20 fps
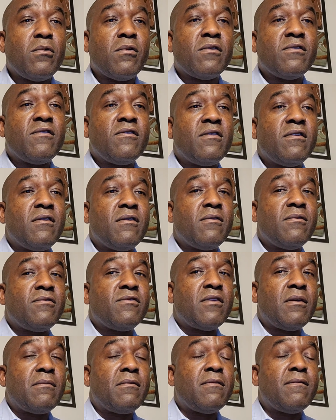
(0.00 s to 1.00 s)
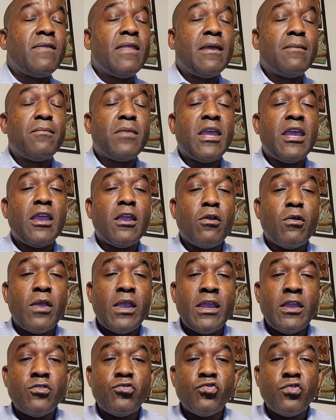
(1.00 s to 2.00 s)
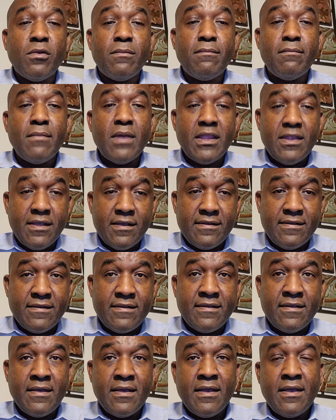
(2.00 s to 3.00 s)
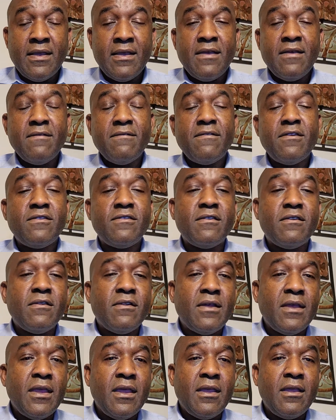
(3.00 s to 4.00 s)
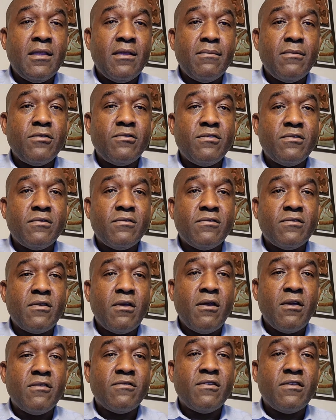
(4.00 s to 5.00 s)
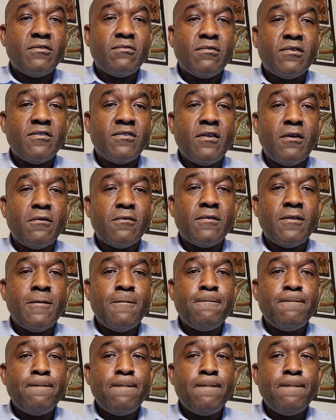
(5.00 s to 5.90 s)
War II, some of them carrying tremendous physical and emotional scars as a result.